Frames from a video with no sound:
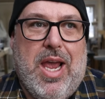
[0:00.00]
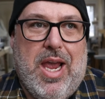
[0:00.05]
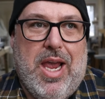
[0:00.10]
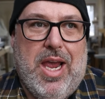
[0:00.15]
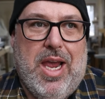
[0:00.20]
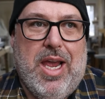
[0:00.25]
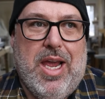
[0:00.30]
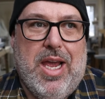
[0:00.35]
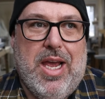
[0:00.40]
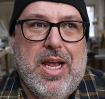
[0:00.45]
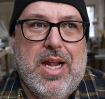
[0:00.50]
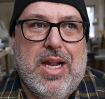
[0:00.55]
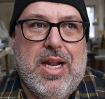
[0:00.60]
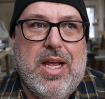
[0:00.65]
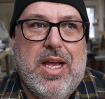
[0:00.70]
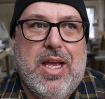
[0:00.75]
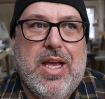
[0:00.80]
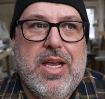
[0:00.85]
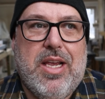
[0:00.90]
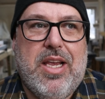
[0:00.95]

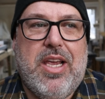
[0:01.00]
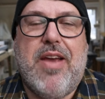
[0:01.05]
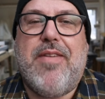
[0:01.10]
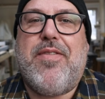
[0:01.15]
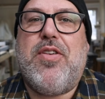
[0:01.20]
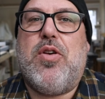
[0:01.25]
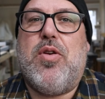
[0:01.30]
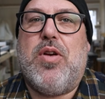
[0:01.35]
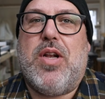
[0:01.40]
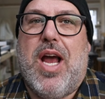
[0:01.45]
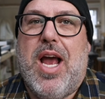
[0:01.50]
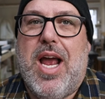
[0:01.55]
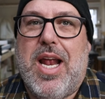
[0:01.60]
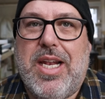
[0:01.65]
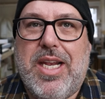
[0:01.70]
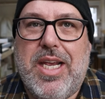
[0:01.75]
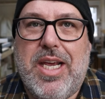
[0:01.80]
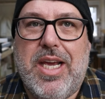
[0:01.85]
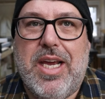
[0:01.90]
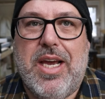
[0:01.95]
and give you an
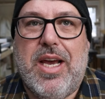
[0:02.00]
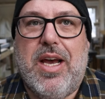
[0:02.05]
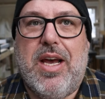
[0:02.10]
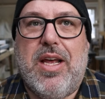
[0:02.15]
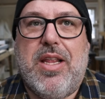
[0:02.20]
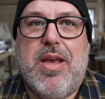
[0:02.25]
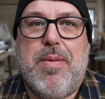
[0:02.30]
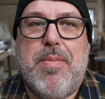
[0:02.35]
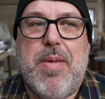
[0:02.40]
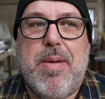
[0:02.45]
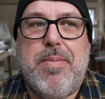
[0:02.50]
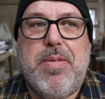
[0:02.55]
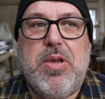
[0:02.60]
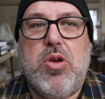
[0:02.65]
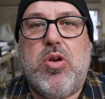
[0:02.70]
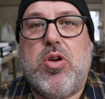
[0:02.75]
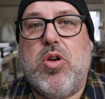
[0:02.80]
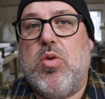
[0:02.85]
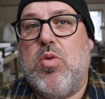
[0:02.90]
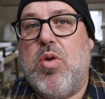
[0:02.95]
idea that maybe
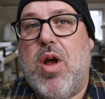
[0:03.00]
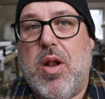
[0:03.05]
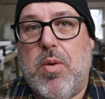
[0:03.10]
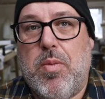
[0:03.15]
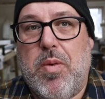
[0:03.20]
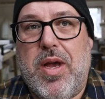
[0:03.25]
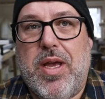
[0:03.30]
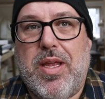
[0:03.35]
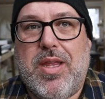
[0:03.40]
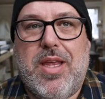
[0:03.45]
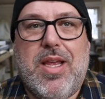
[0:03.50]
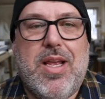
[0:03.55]
you can run with.